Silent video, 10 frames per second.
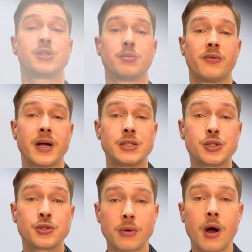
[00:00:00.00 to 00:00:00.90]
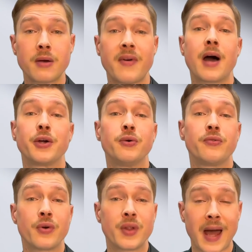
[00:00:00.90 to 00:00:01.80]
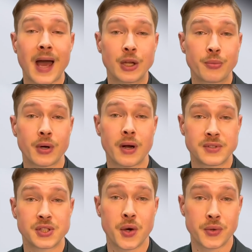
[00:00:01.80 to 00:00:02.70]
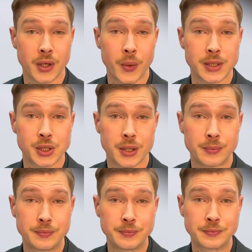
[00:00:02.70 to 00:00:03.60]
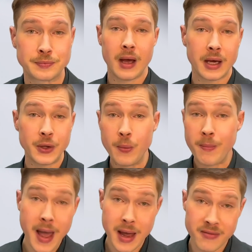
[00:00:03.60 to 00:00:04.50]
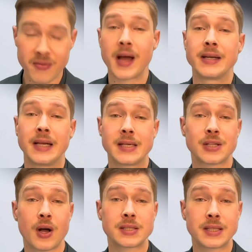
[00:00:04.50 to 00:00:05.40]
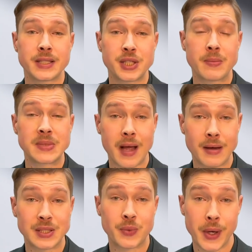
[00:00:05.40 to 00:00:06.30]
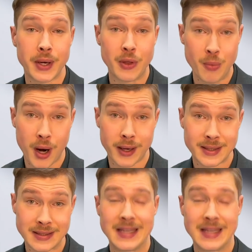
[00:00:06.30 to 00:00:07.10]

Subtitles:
to provide strong value for the caliber of stone in question. You may find less costly gems elsewhere in the market,